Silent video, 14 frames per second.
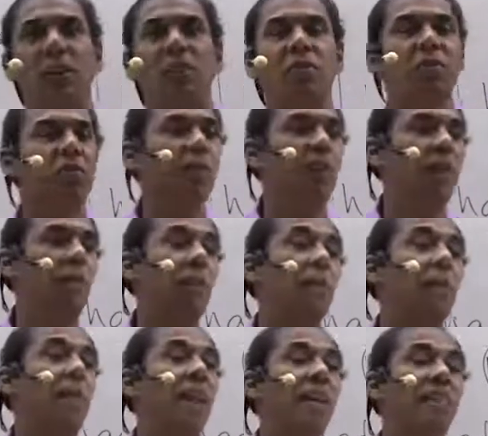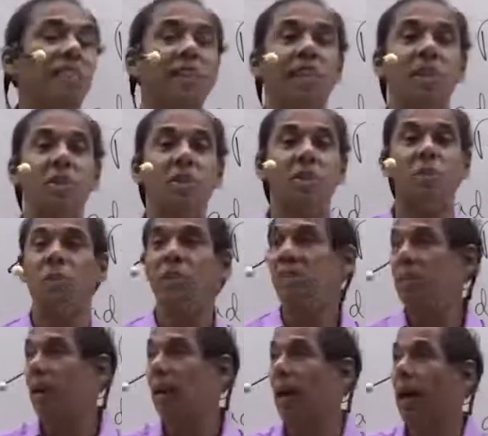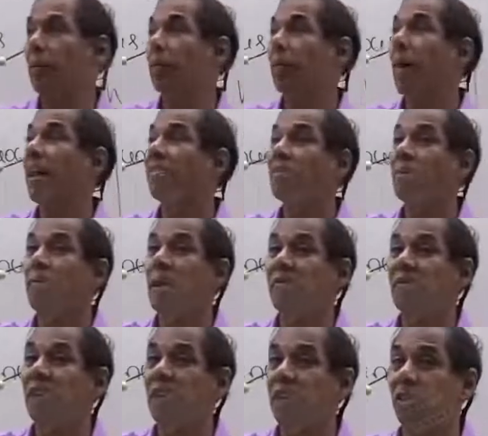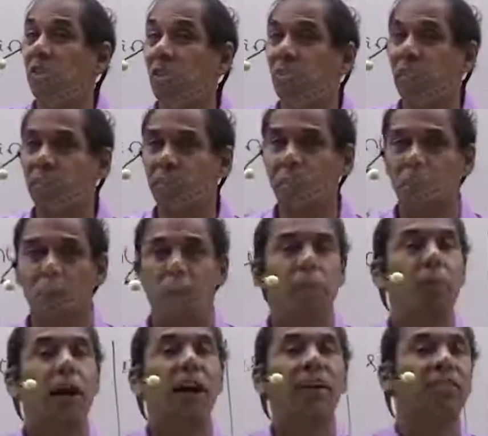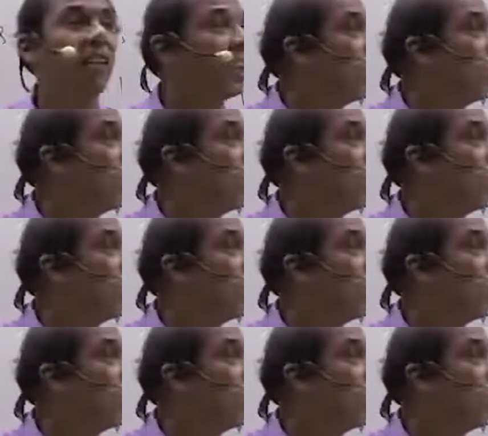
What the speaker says: the difference between past continuous and past perfect continuous? Past